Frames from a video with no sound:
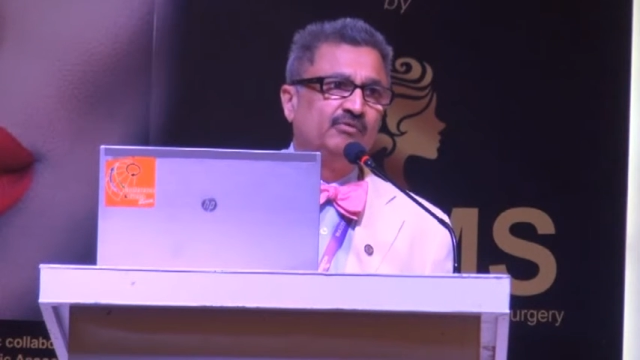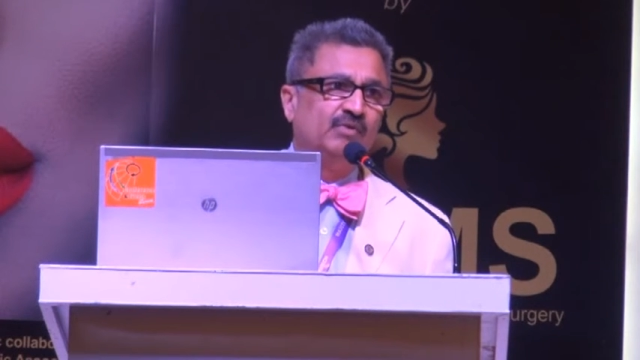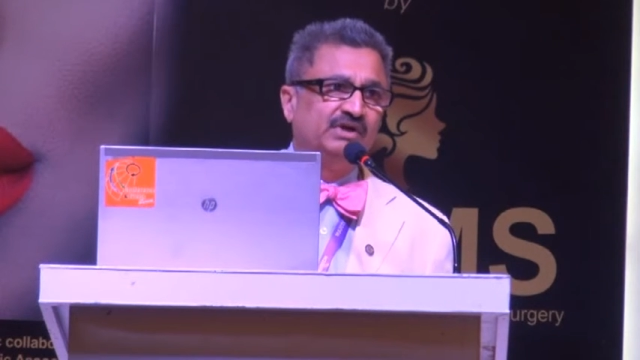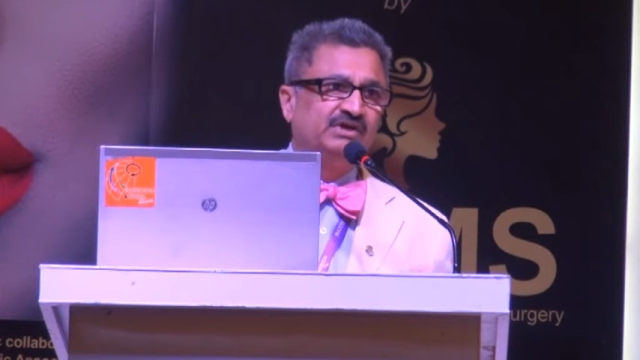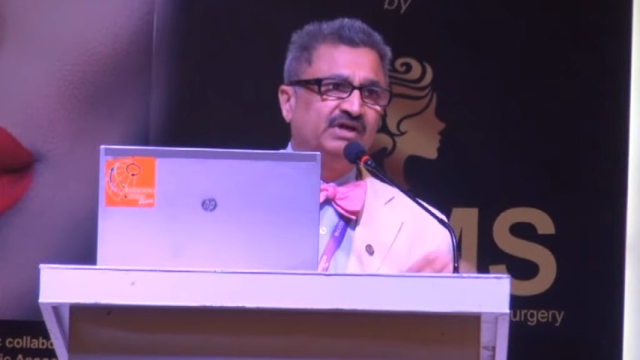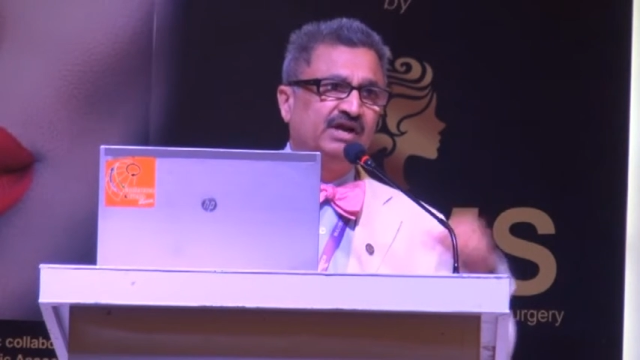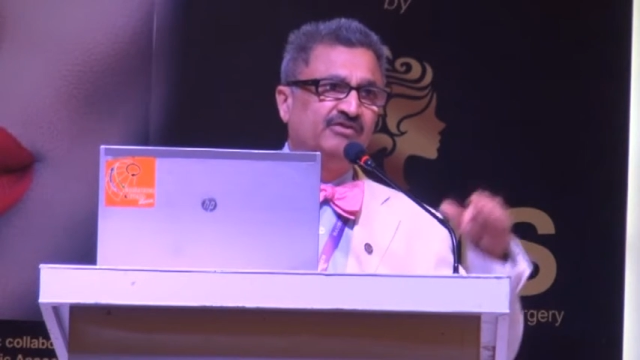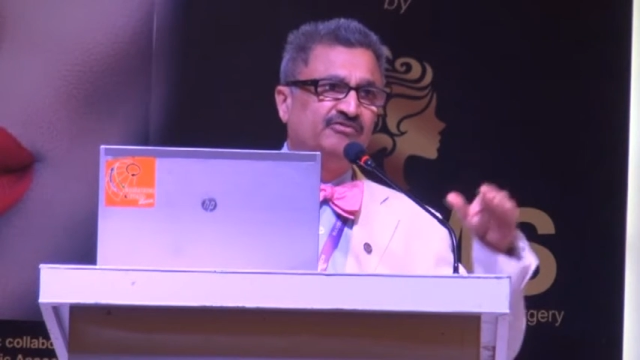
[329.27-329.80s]

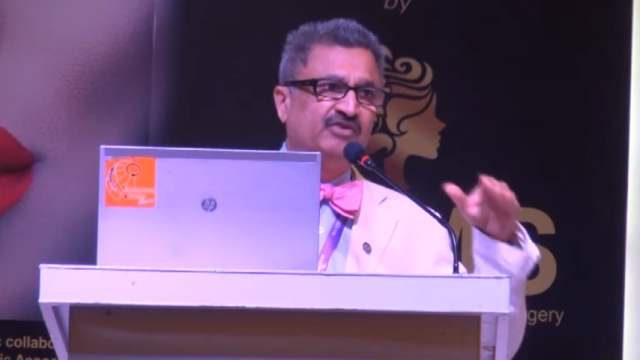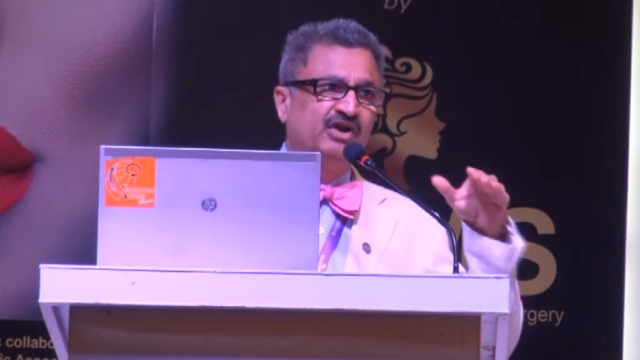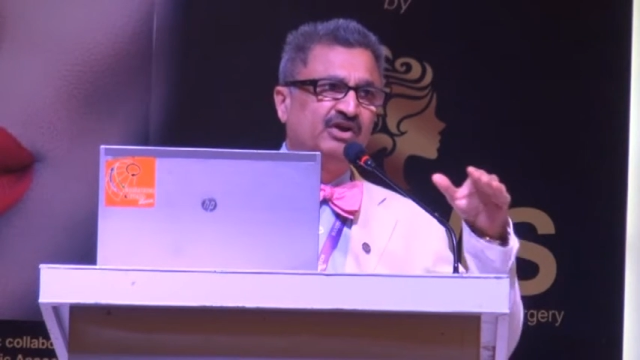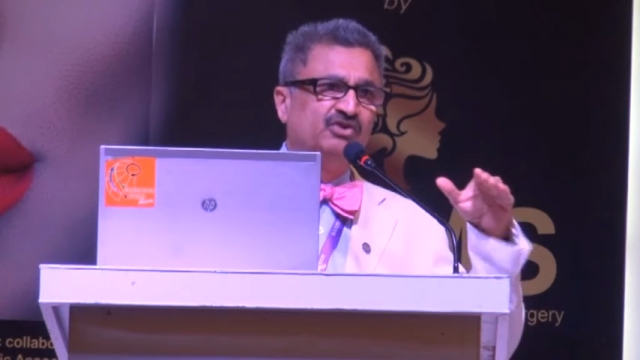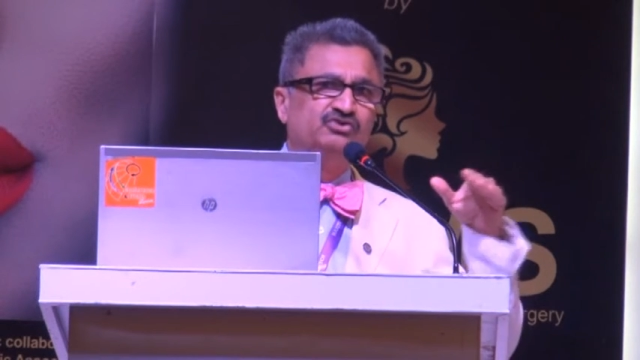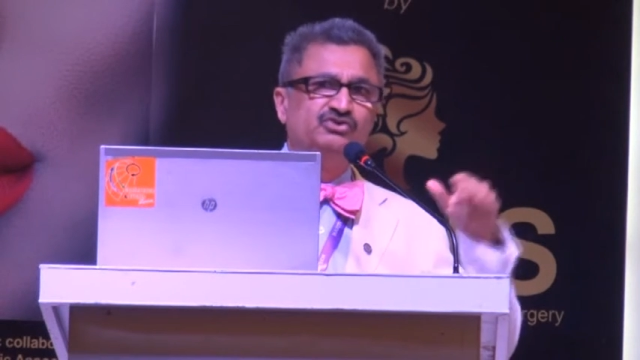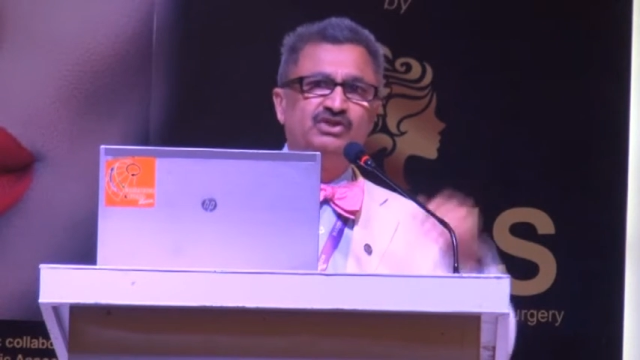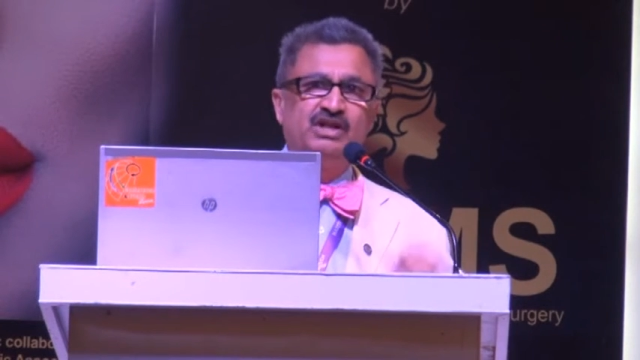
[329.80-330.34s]
what kind of
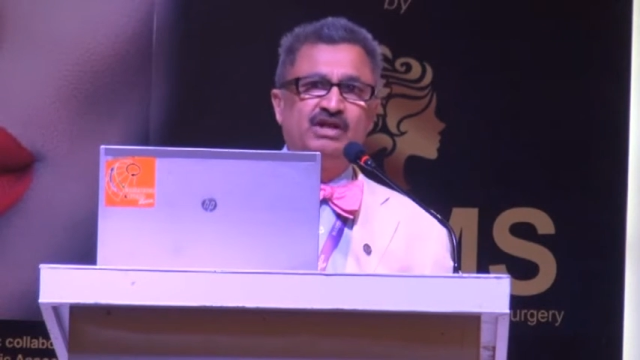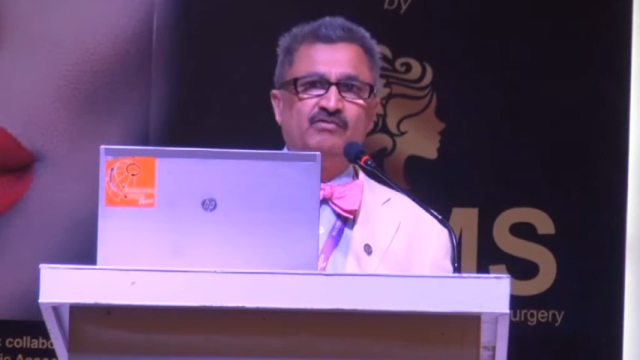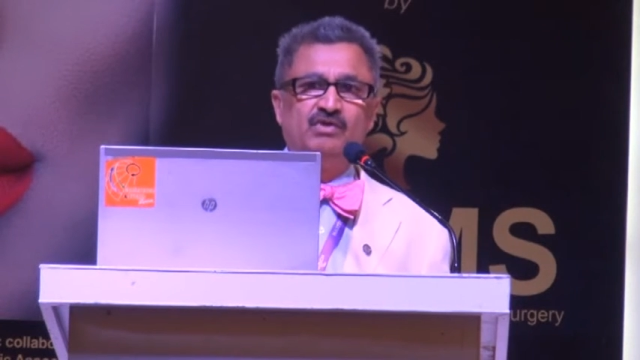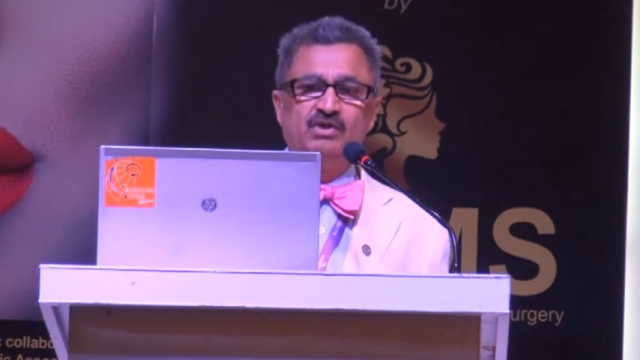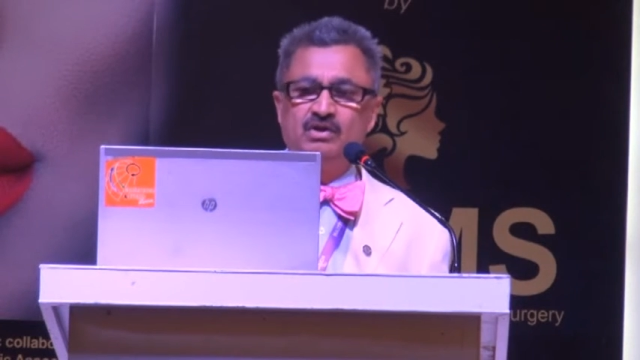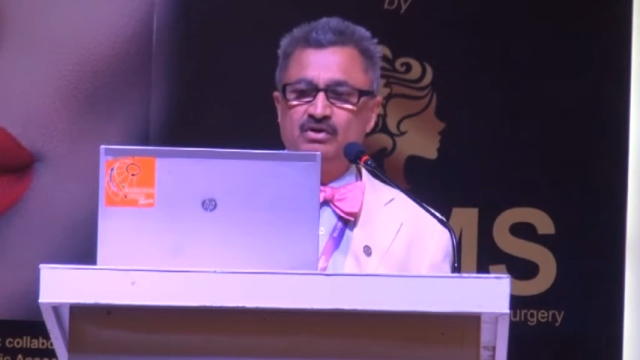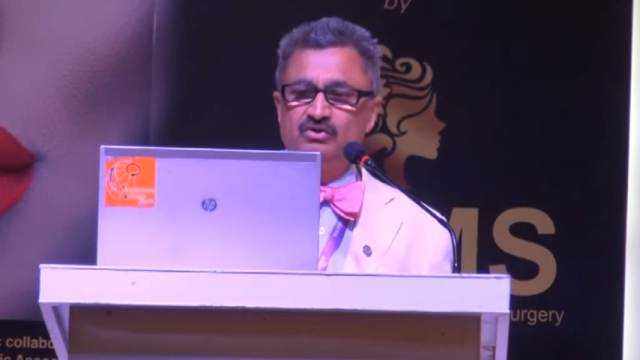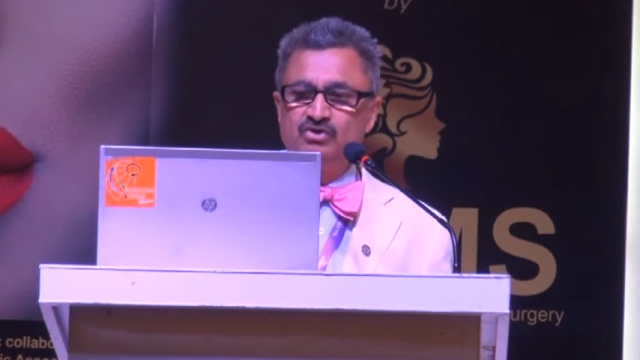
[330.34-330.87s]
energy
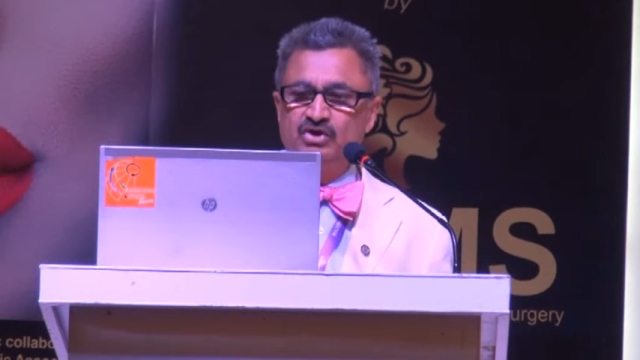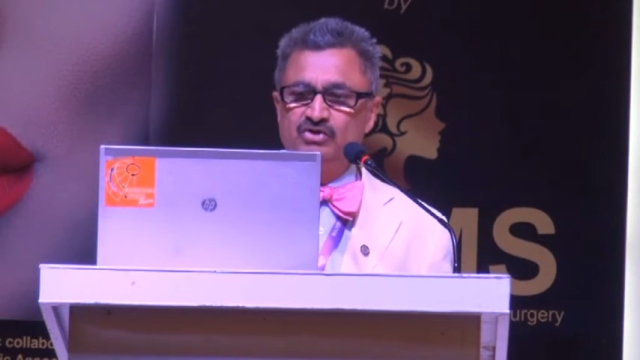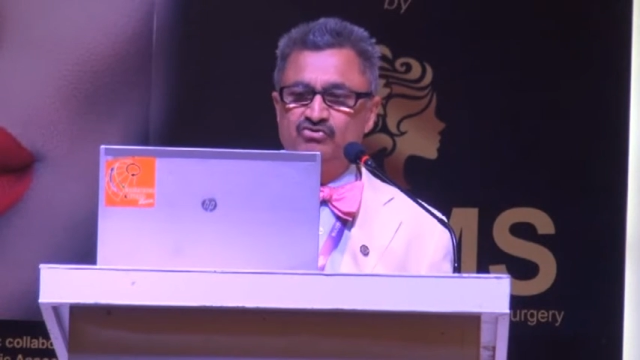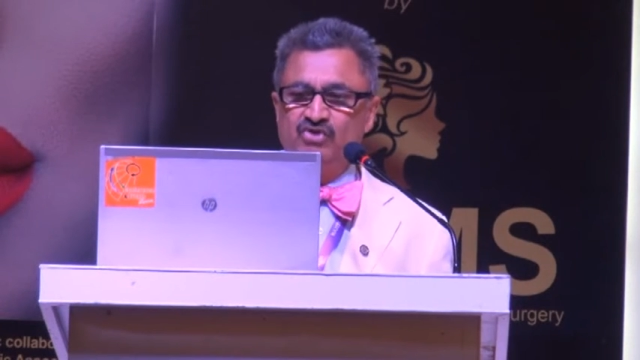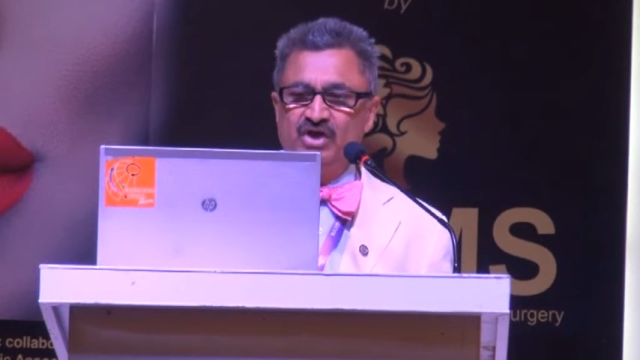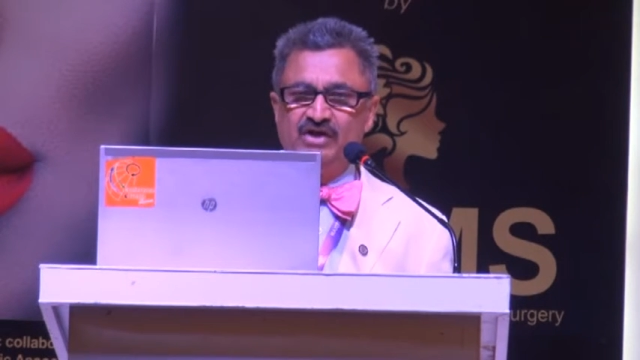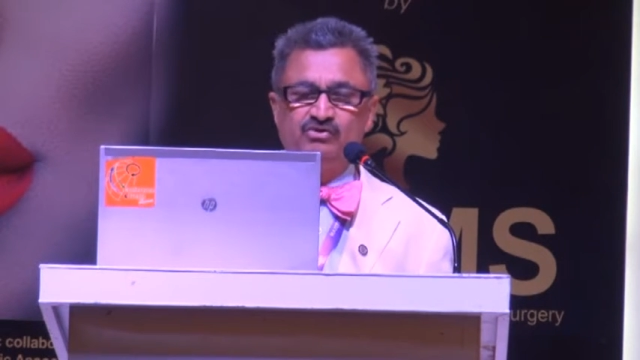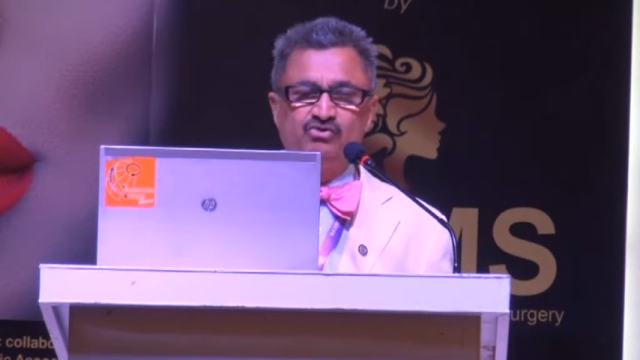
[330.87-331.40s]
level you're
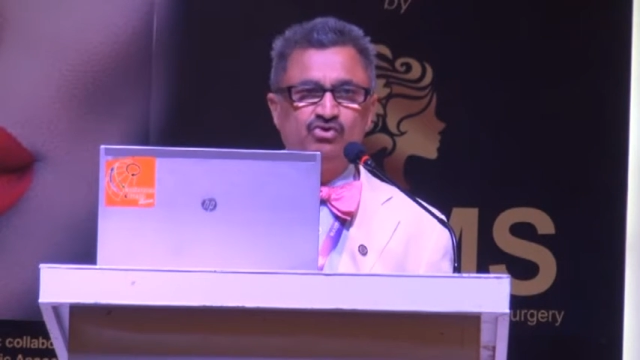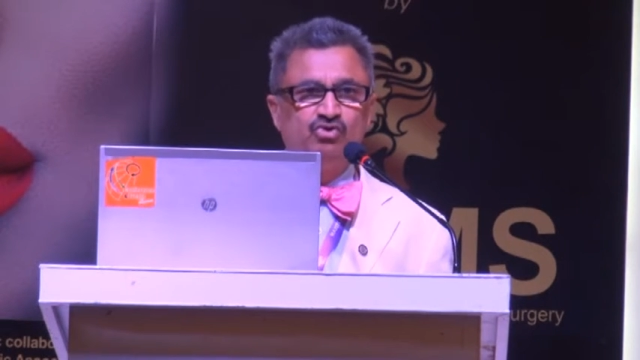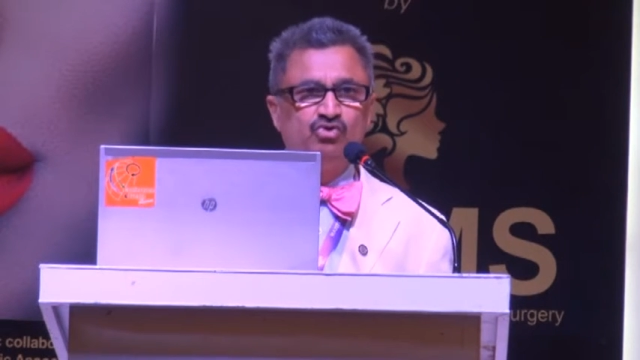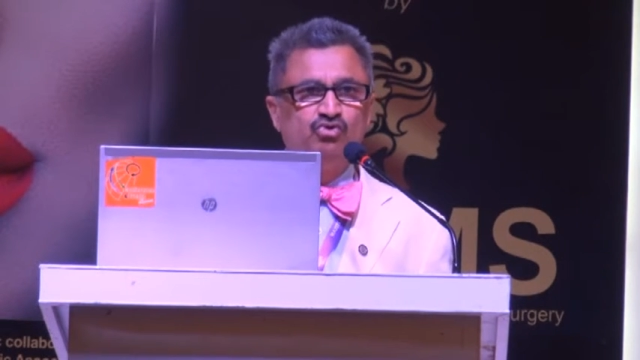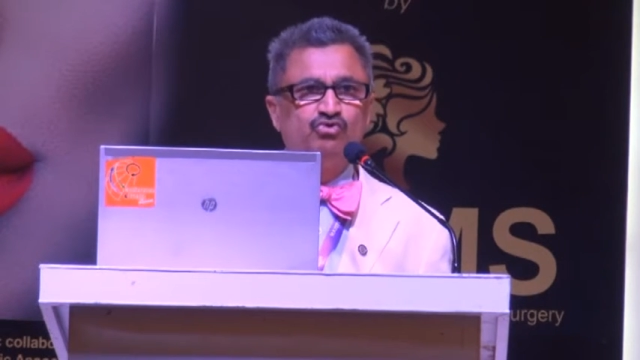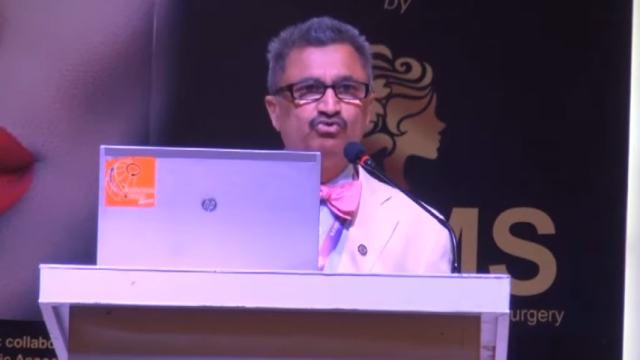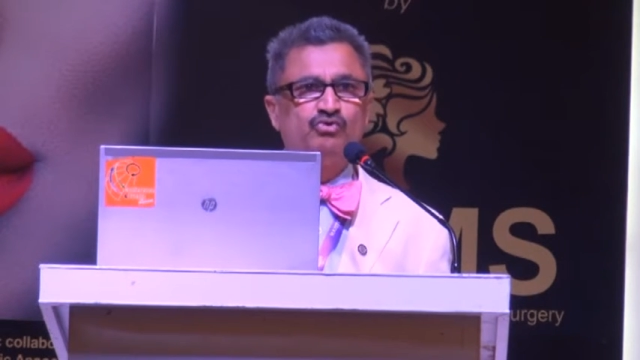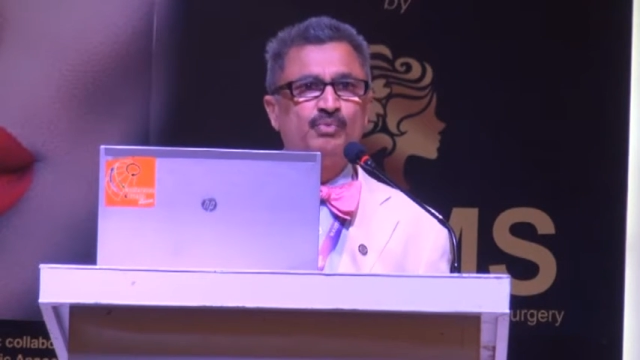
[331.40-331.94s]
trying to
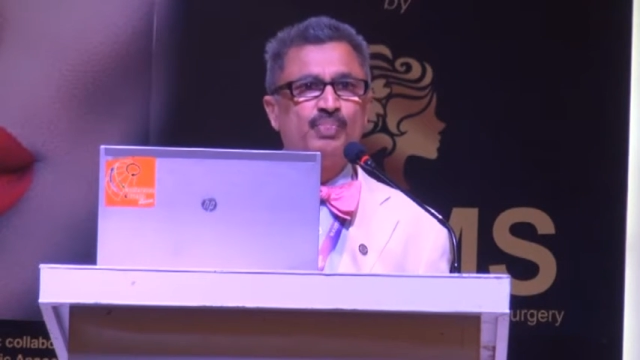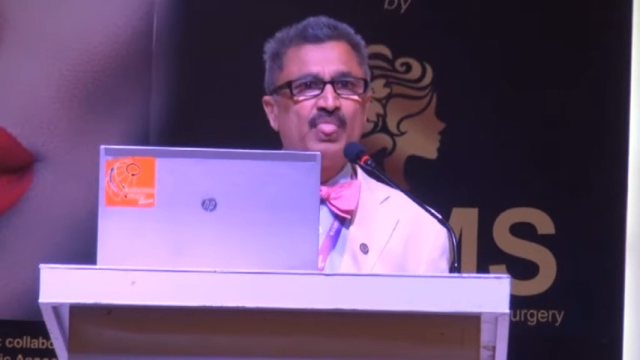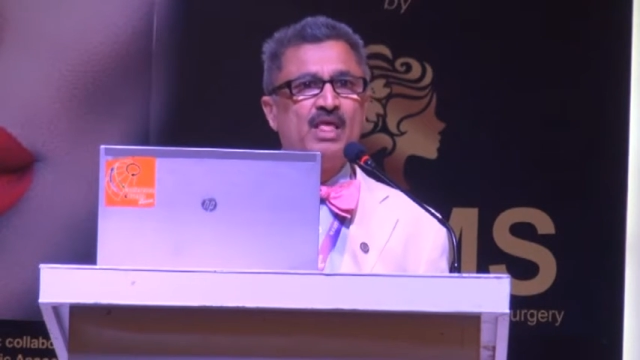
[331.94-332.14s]
use.